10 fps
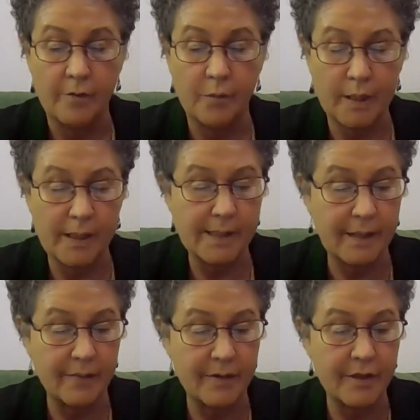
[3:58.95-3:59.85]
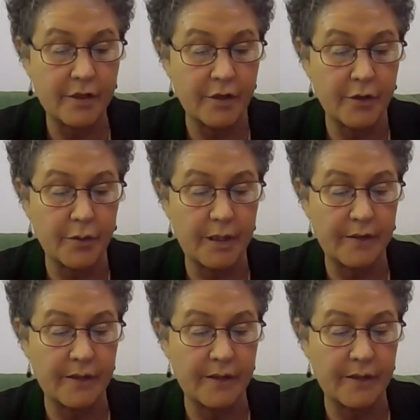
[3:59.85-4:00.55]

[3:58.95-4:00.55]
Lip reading: 47th to 30th